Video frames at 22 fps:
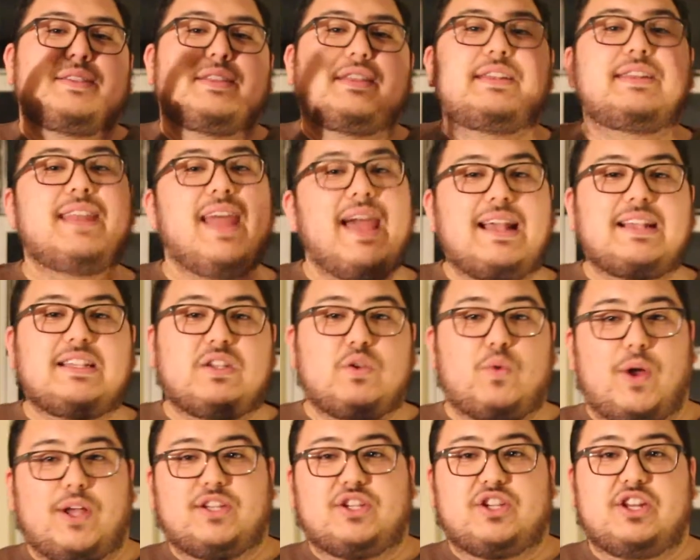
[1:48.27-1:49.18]
The next
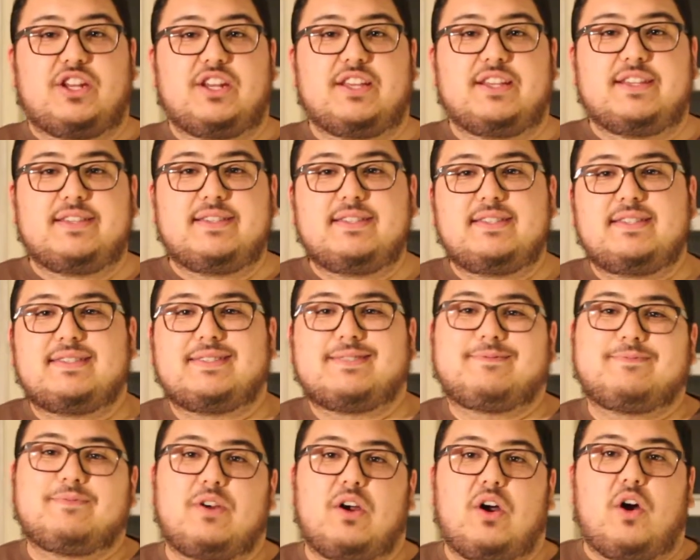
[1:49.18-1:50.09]
question
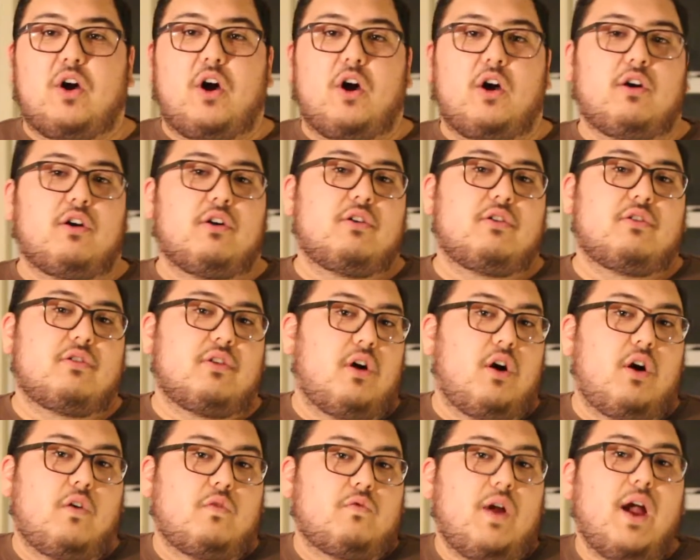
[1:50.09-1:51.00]
is, are
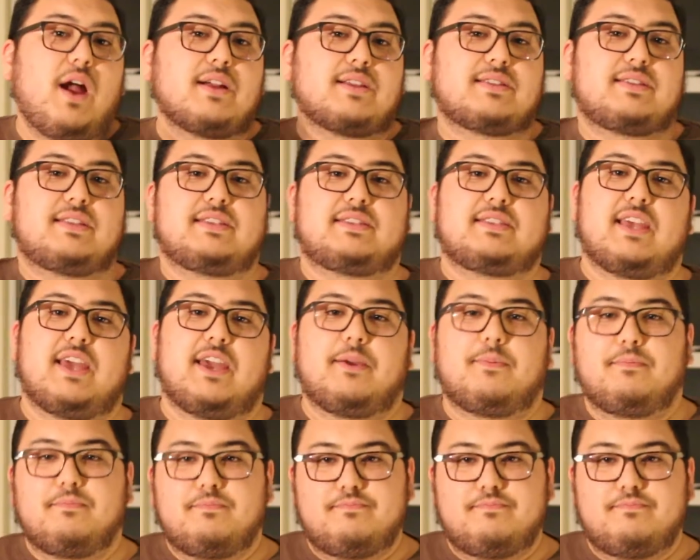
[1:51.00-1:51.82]
all rocks the same?